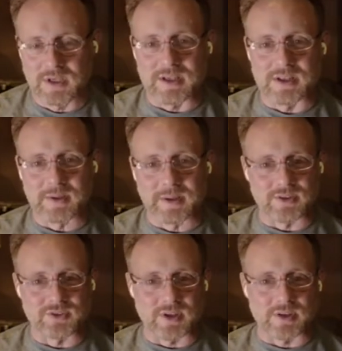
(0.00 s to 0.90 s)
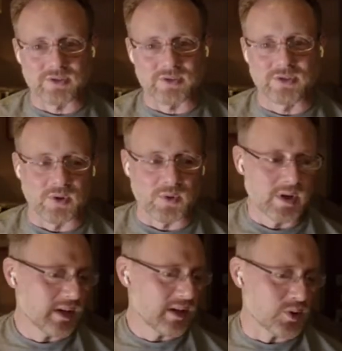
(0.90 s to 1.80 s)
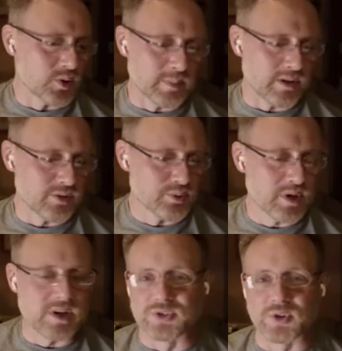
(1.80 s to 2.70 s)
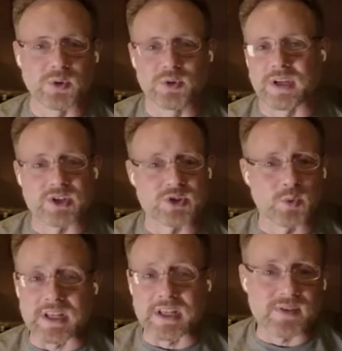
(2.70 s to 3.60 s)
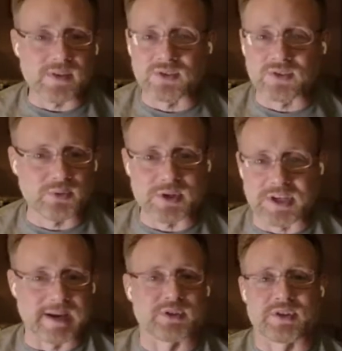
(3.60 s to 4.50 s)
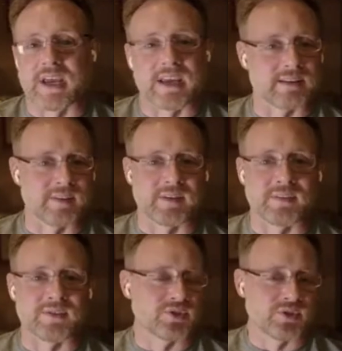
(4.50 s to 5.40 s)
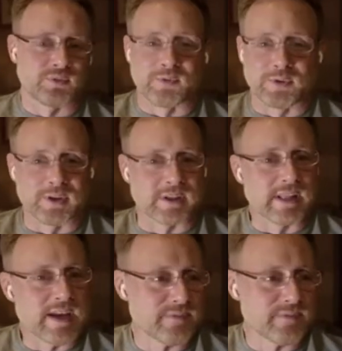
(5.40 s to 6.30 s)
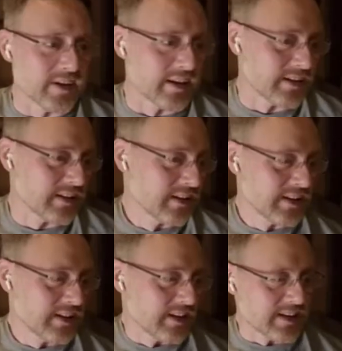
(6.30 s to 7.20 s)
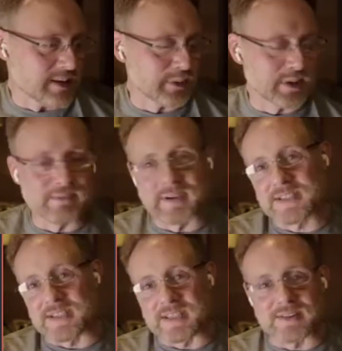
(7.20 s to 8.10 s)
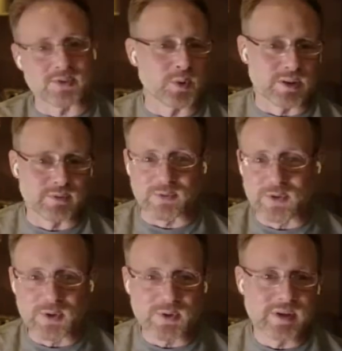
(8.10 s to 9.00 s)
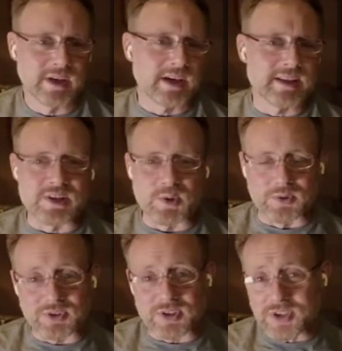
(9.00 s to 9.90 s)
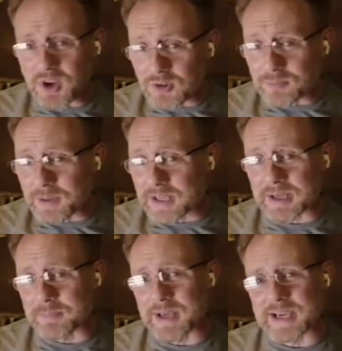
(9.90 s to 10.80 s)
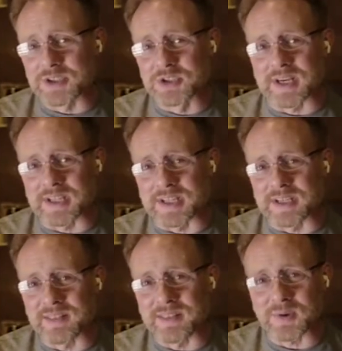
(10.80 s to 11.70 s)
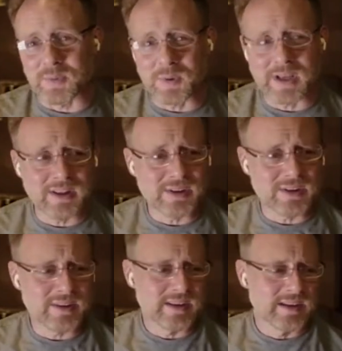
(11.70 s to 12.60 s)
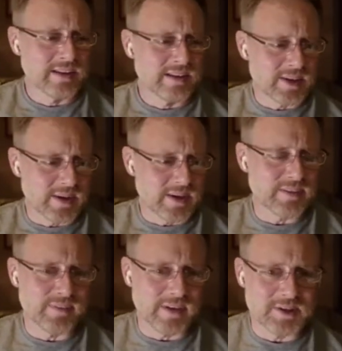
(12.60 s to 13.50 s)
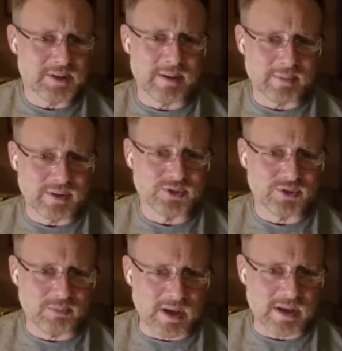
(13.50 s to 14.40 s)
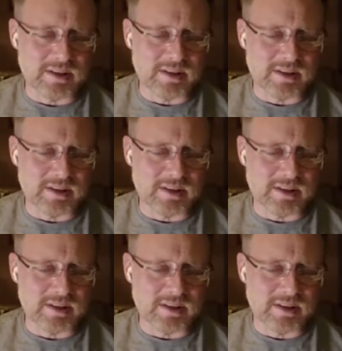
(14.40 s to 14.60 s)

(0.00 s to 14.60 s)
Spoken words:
in the United States. So you could be 3 years old and just want to eat this 3 times a day and think this is a fulfilling life, and I can't believe I get to eat this wonderful food. And then you as an adult might come back and try to eat it and think, well, I have fond memories of making